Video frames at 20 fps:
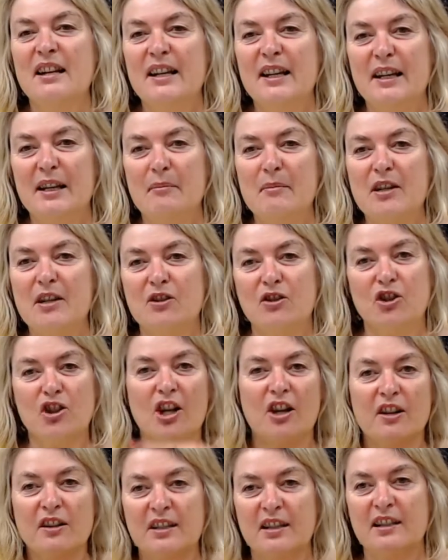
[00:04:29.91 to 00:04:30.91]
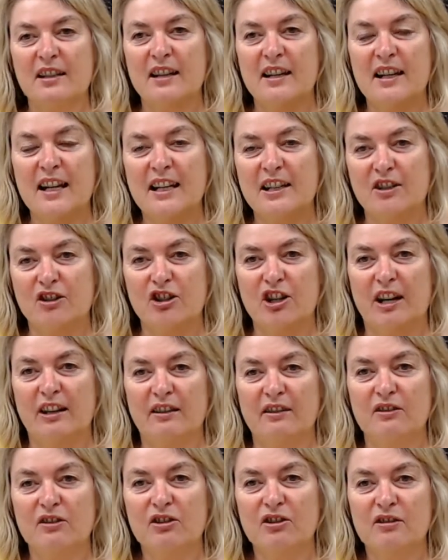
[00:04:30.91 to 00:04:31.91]
he made a shirt in the later
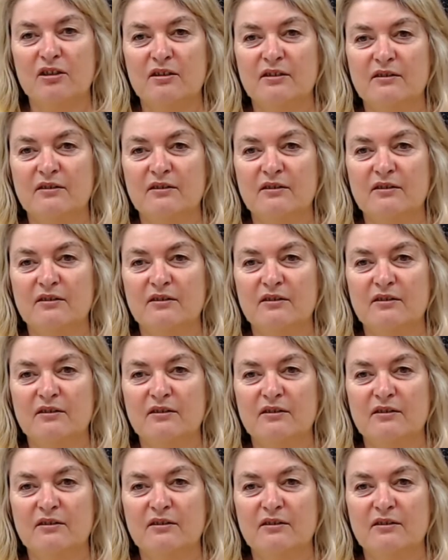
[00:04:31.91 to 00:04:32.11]
challenge